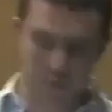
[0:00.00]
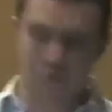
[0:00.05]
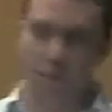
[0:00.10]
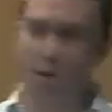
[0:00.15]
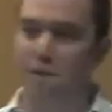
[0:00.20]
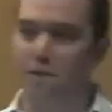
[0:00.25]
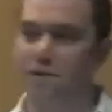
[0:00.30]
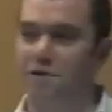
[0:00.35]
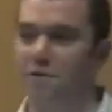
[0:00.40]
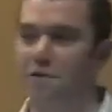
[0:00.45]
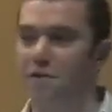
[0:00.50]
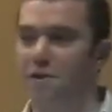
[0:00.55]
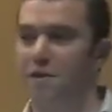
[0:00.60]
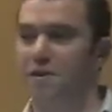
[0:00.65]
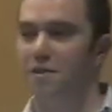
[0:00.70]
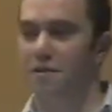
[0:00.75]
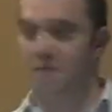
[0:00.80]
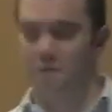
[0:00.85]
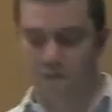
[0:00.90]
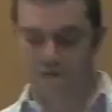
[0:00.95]
members of
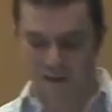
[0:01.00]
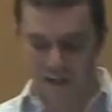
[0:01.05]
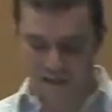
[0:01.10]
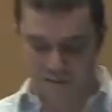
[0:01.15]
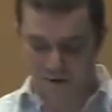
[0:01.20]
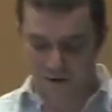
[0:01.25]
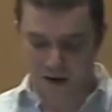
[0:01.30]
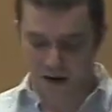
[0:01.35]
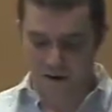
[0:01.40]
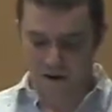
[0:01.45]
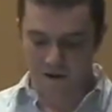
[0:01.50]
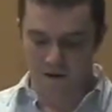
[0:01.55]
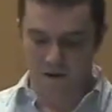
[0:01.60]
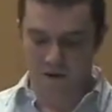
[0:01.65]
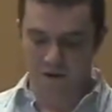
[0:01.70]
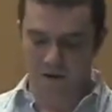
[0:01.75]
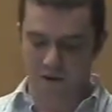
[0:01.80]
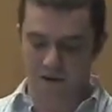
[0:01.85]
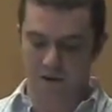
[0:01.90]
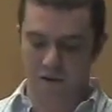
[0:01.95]
the Facebook
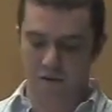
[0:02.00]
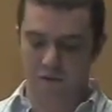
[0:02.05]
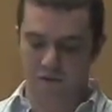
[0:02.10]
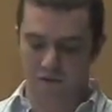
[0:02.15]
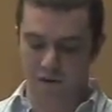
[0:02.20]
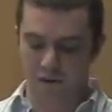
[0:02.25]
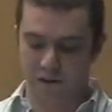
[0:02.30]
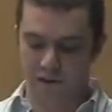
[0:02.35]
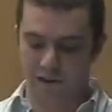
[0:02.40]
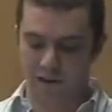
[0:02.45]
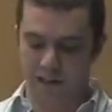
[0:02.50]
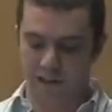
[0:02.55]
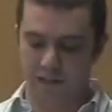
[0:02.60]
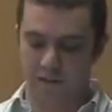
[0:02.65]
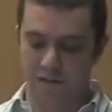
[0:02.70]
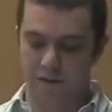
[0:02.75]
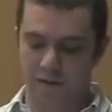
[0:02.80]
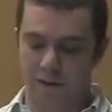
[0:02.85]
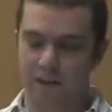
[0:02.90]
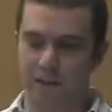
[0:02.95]
Garage, reduced
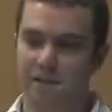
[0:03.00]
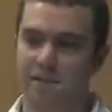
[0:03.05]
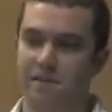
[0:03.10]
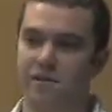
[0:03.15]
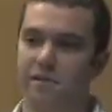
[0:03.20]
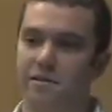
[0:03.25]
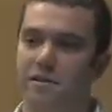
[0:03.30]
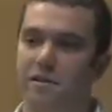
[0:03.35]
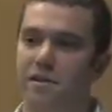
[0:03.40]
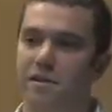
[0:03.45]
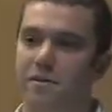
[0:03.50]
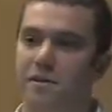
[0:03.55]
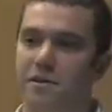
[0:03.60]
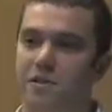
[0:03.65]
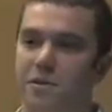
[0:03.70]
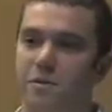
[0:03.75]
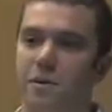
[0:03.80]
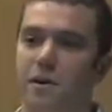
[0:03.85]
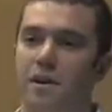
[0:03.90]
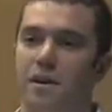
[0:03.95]
setup fees,
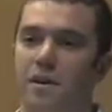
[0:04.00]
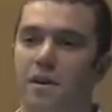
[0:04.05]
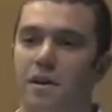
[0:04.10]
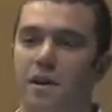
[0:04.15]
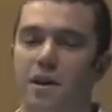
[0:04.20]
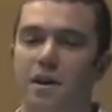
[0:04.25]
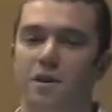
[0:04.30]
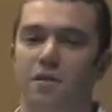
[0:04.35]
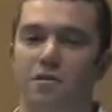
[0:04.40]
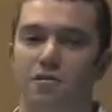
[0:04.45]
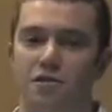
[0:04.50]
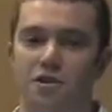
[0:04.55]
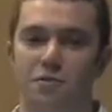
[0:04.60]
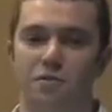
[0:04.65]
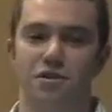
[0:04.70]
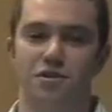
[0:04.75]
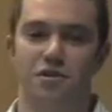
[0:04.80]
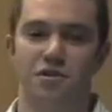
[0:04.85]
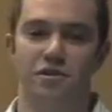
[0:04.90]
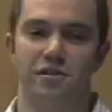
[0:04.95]
especially where not too
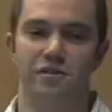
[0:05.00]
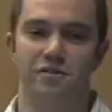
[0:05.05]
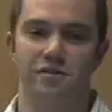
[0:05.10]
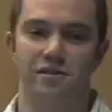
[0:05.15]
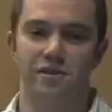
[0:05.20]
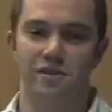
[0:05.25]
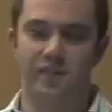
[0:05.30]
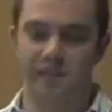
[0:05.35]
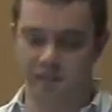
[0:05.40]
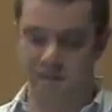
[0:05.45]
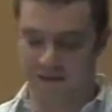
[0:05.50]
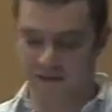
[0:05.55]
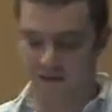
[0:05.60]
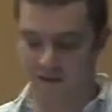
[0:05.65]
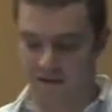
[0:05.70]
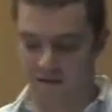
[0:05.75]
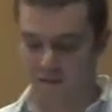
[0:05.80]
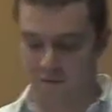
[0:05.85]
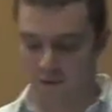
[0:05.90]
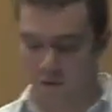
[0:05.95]
much consultancy is
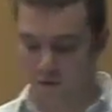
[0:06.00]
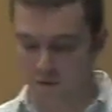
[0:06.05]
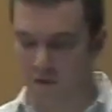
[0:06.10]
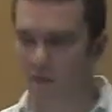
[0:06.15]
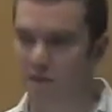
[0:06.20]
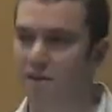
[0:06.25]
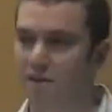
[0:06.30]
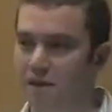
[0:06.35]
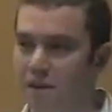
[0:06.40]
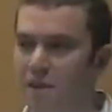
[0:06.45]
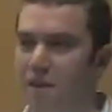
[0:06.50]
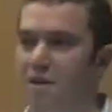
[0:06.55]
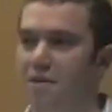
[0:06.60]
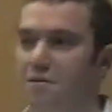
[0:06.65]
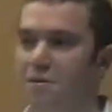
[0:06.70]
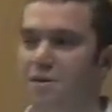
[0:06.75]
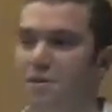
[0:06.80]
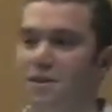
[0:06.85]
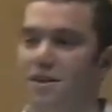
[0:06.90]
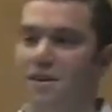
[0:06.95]
involved.
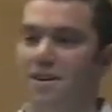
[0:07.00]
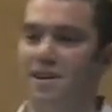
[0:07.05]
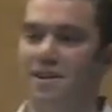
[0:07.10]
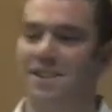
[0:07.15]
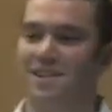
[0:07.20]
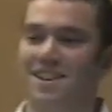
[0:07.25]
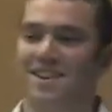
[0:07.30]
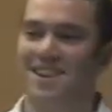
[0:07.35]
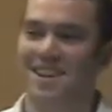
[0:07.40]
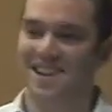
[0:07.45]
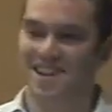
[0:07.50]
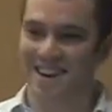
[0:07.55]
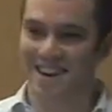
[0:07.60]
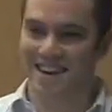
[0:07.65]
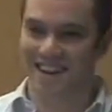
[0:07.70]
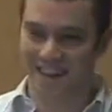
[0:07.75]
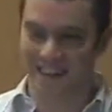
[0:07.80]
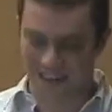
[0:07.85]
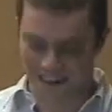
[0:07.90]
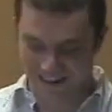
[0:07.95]
But
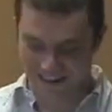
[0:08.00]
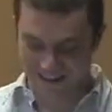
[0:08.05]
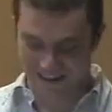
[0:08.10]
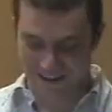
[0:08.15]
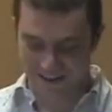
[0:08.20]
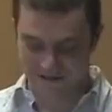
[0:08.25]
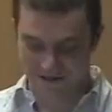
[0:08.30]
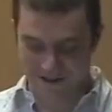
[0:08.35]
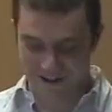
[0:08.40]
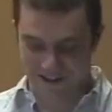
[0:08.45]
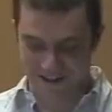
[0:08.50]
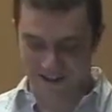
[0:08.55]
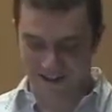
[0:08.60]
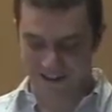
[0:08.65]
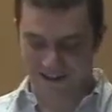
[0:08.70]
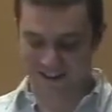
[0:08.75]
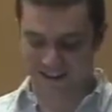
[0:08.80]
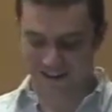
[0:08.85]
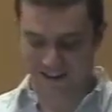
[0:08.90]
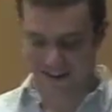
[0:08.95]
let us know
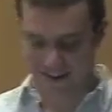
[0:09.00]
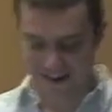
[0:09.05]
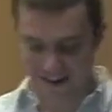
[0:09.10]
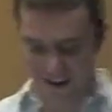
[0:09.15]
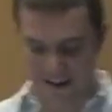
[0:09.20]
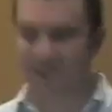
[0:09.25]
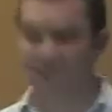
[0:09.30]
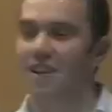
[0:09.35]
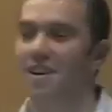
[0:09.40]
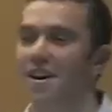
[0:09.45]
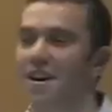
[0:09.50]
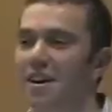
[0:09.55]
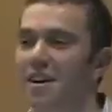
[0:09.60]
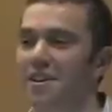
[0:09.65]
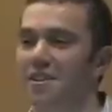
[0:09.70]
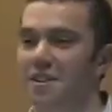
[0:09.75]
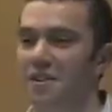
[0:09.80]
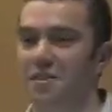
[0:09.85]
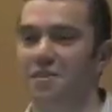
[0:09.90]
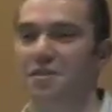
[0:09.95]

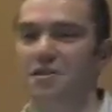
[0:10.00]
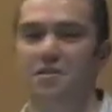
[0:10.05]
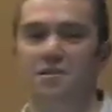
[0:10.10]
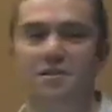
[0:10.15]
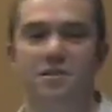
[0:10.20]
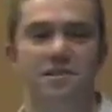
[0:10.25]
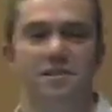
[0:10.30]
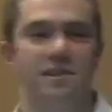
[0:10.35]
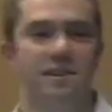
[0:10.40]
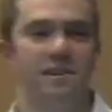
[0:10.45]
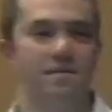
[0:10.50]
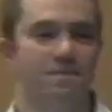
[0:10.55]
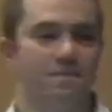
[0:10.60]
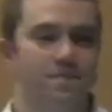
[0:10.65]
that you heard us here.